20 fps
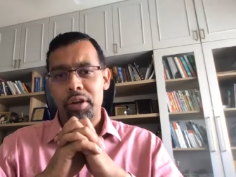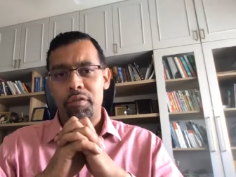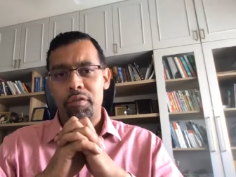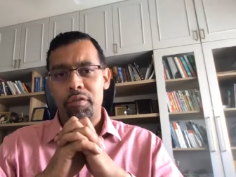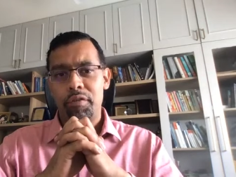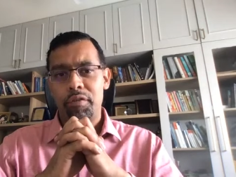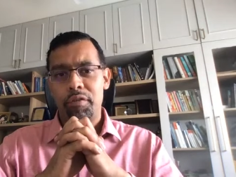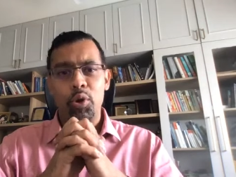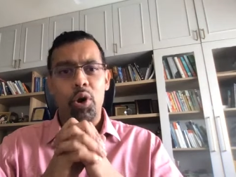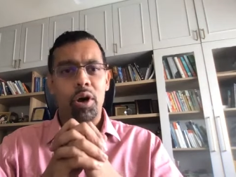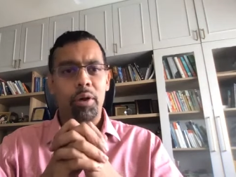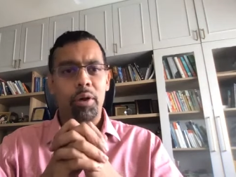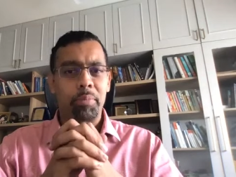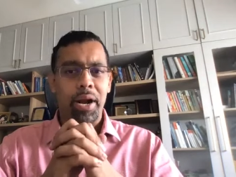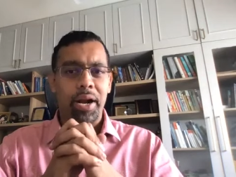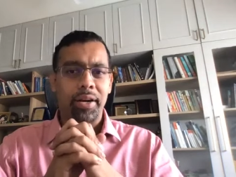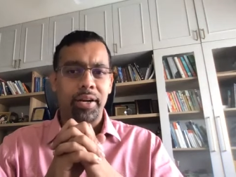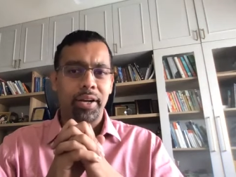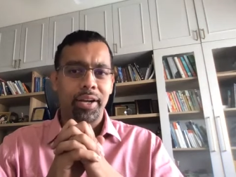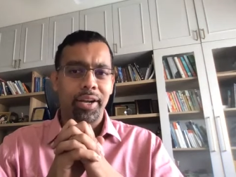from your
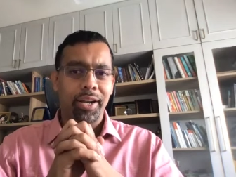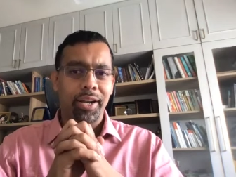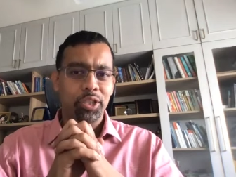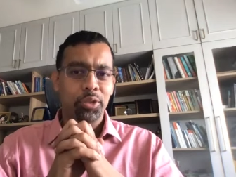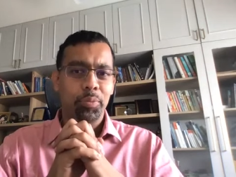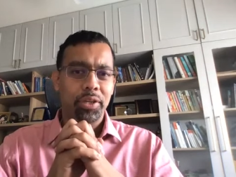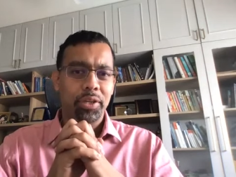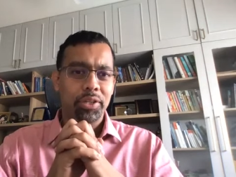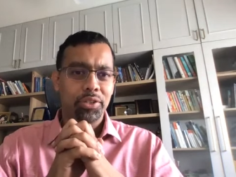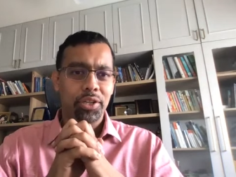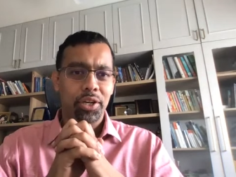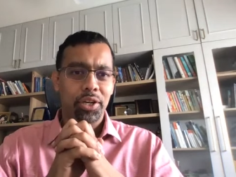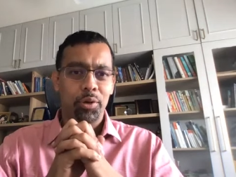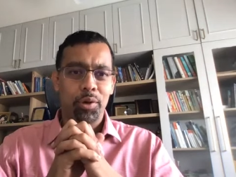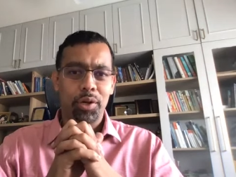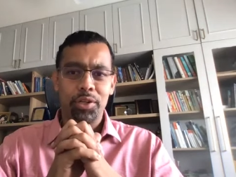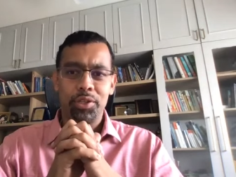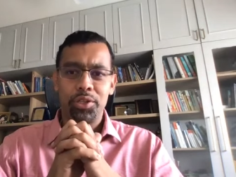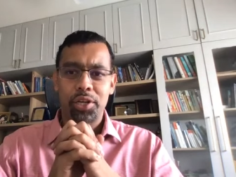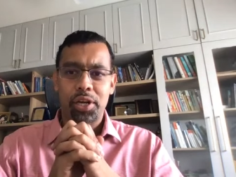practical experience that
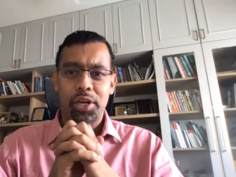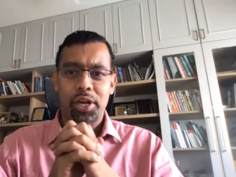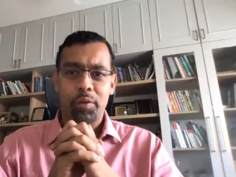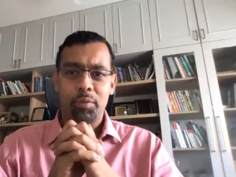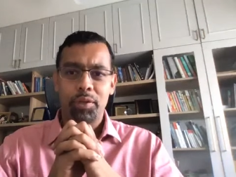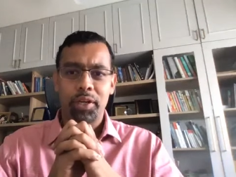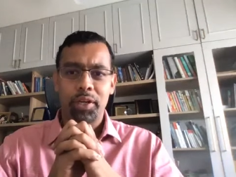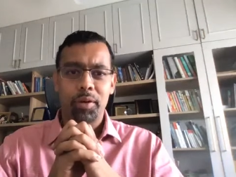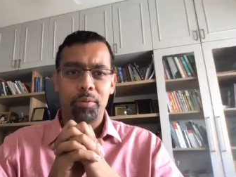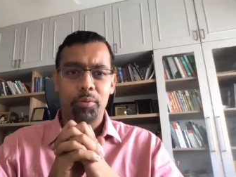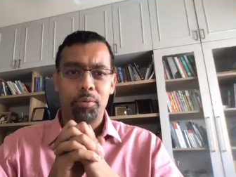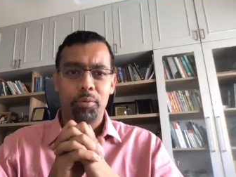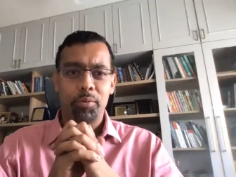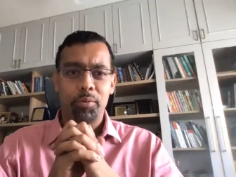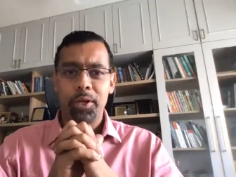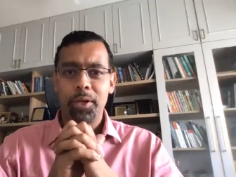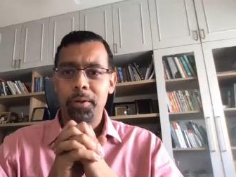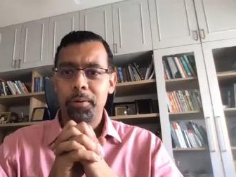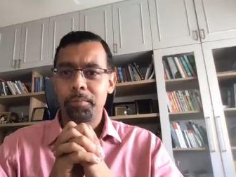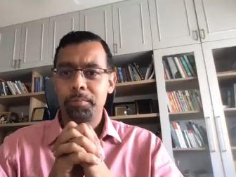you can share with the
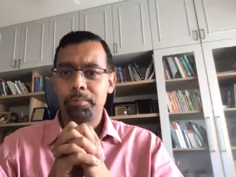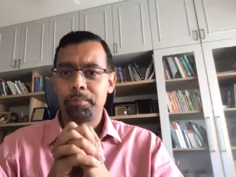community?